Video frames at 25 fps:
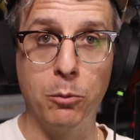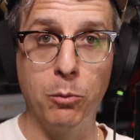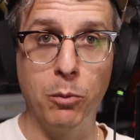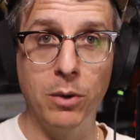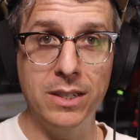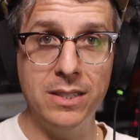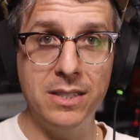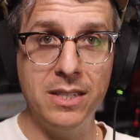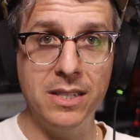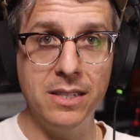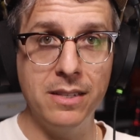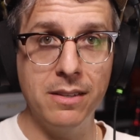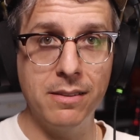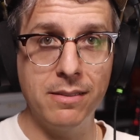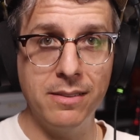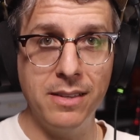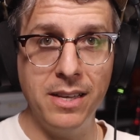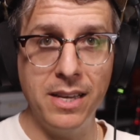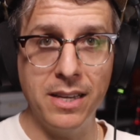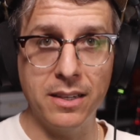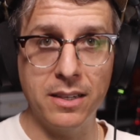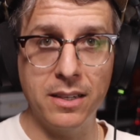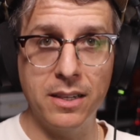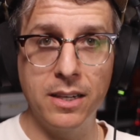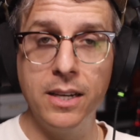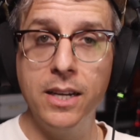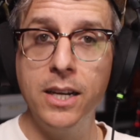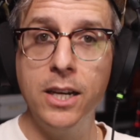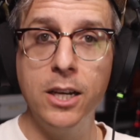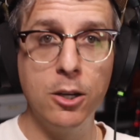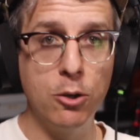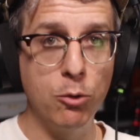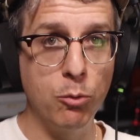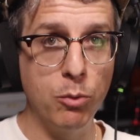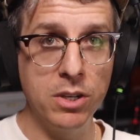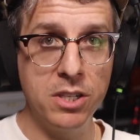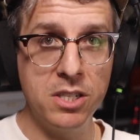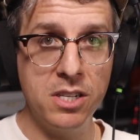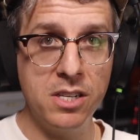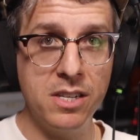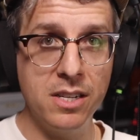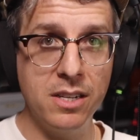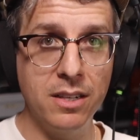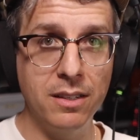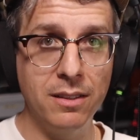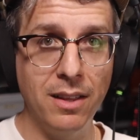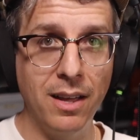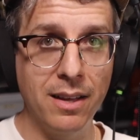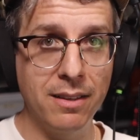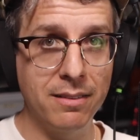What do you think? Which do
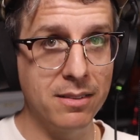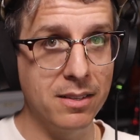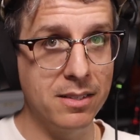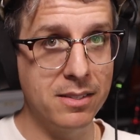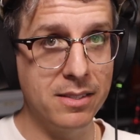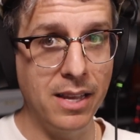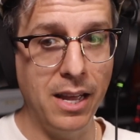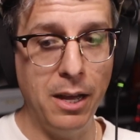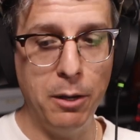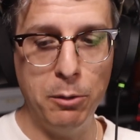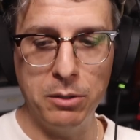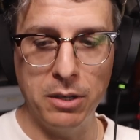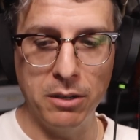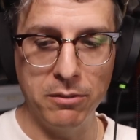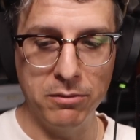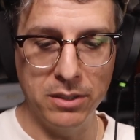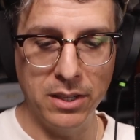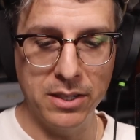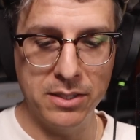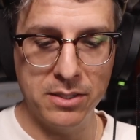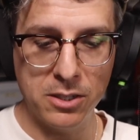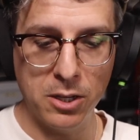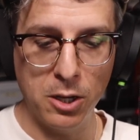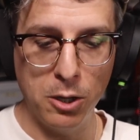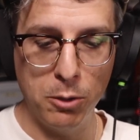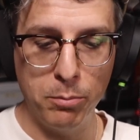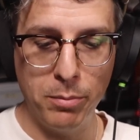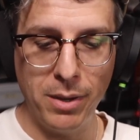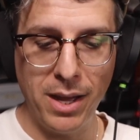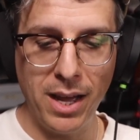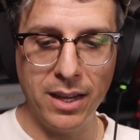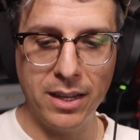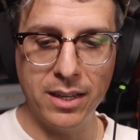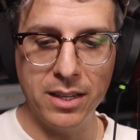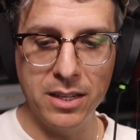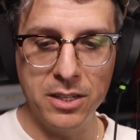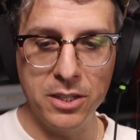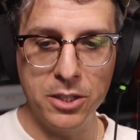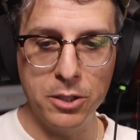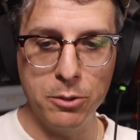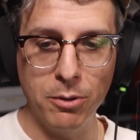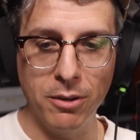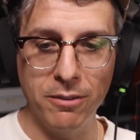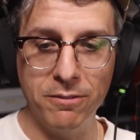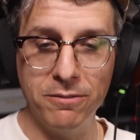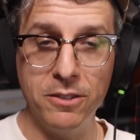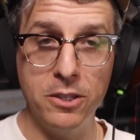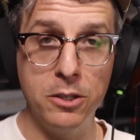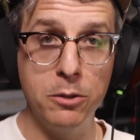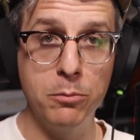you like the sound of? Let's go back and do a
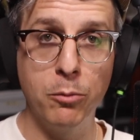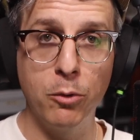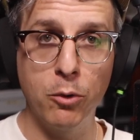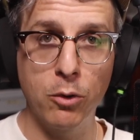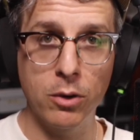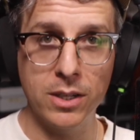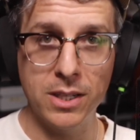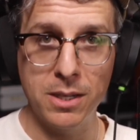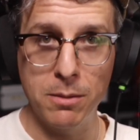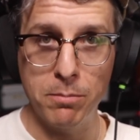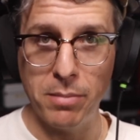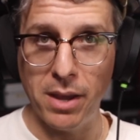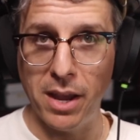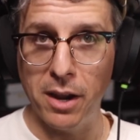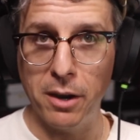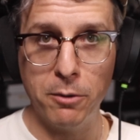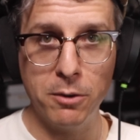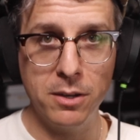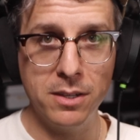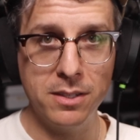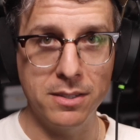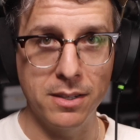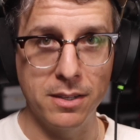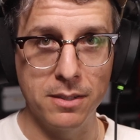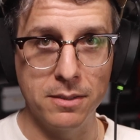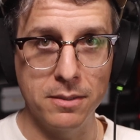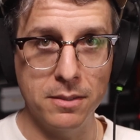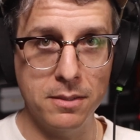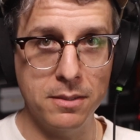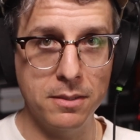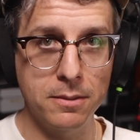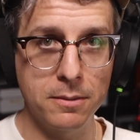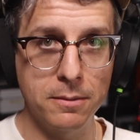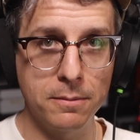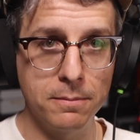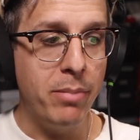few more comparisons.